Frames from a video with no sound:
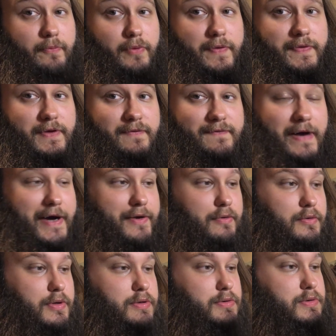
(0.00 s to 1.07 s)
with the
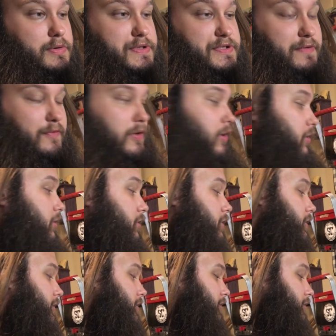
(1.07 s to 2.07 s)
final silver hull.